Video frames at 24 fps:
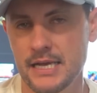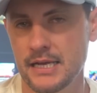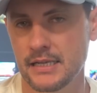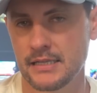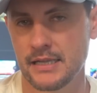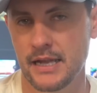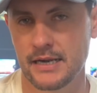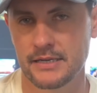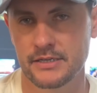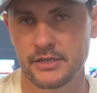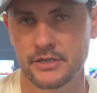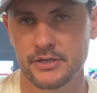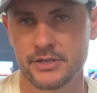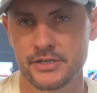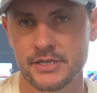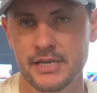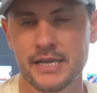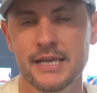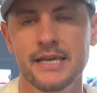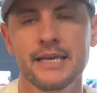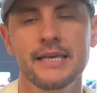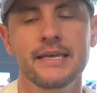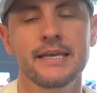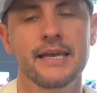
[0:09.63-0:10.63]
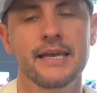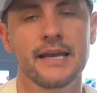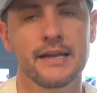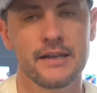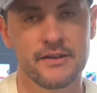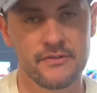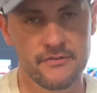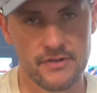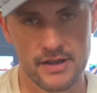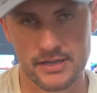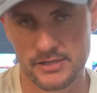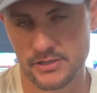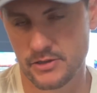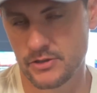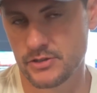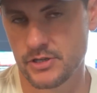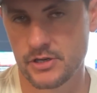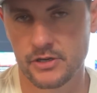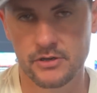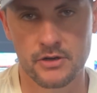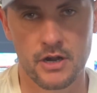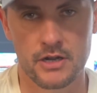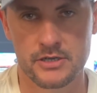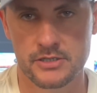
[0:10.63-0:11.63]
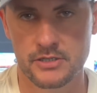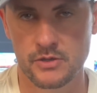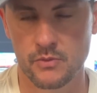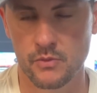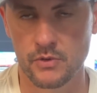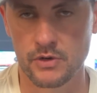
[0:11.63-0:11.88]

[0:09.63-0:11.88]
collectors and investors across the